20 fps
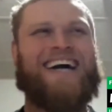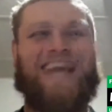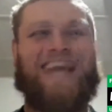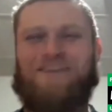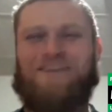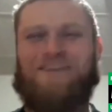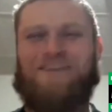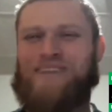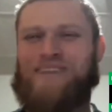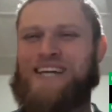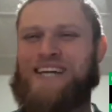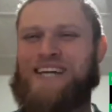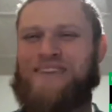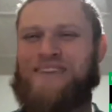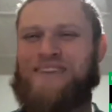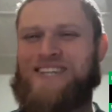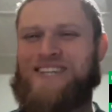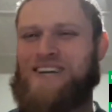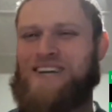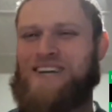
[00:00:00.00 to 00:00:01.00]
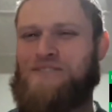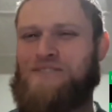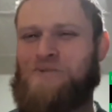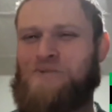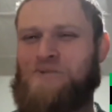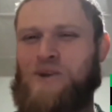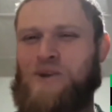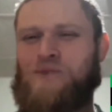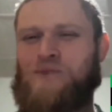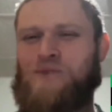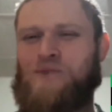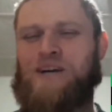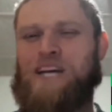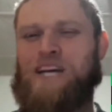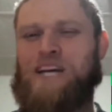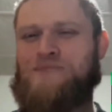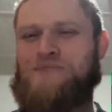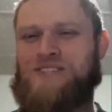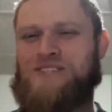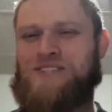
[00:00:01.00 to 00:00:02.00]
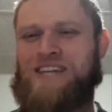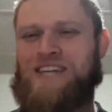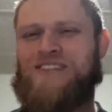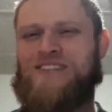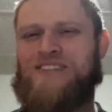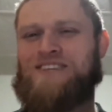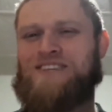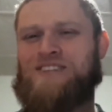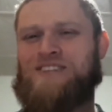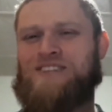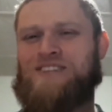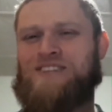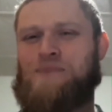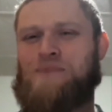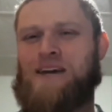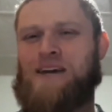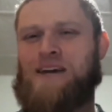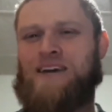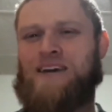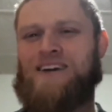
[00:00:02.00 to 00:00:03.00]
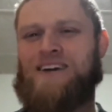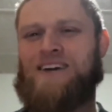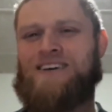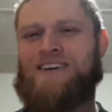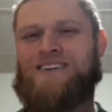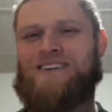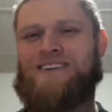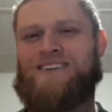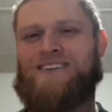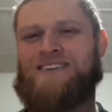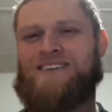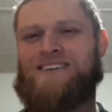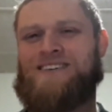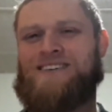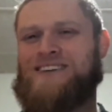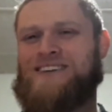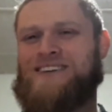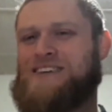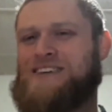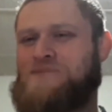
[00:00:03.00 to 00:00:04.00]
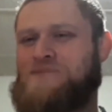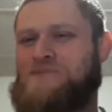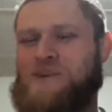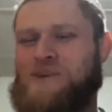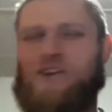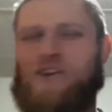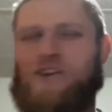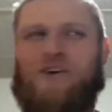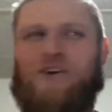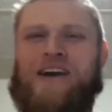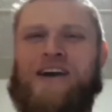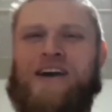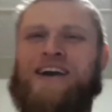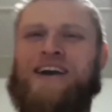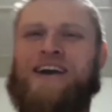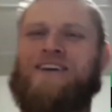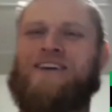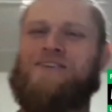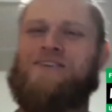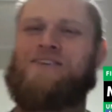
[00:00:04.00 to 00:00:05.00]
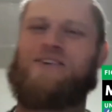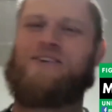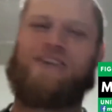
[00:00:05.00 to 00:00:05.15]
I'm thinking to myself, wonder what kind of mistakes he's going to make. Because, like, we all know anger really